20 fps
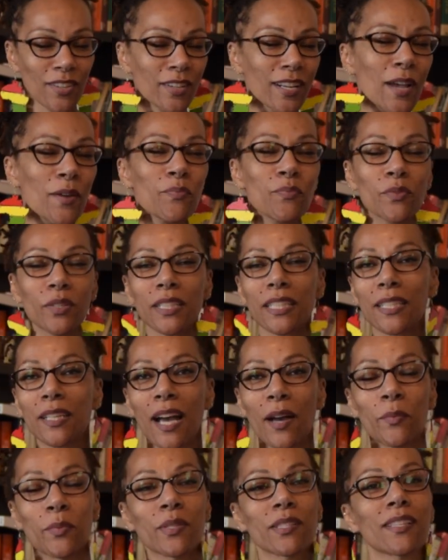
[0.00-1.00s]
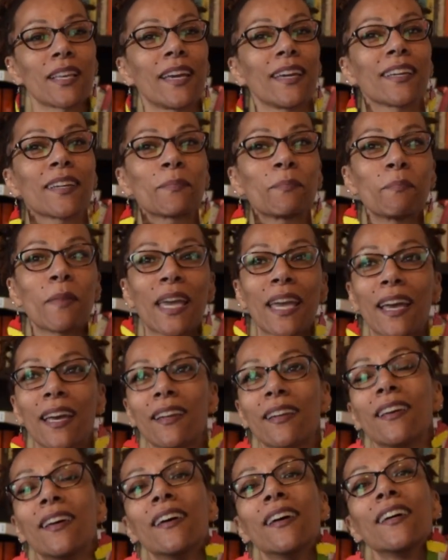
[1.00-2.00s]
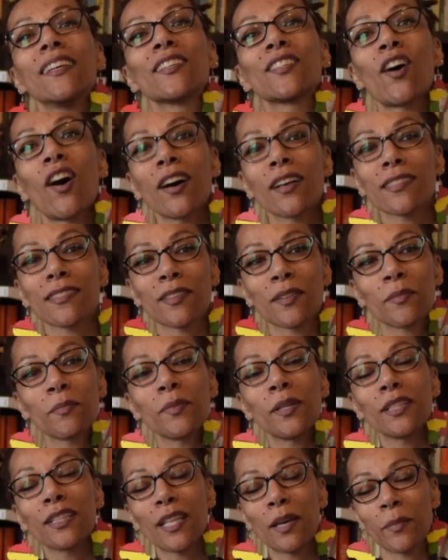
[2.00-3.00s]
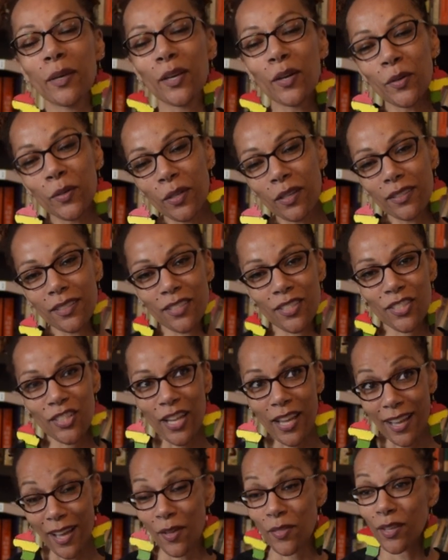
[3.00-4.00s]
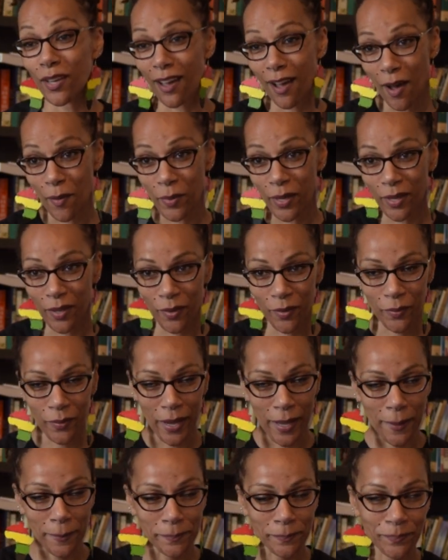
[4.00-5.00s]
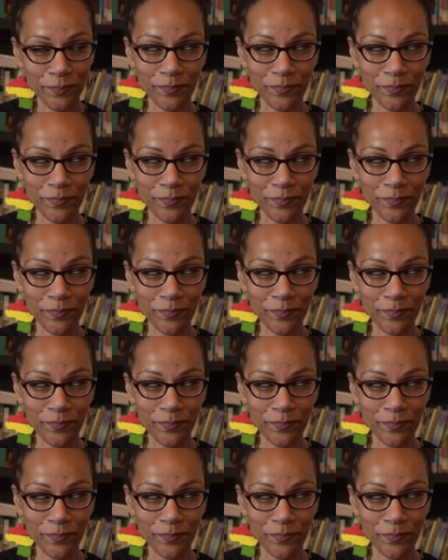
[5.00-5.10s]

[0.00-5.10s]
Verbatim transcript: And I really, I was like, man, awesome. Let me go check out the comic, right?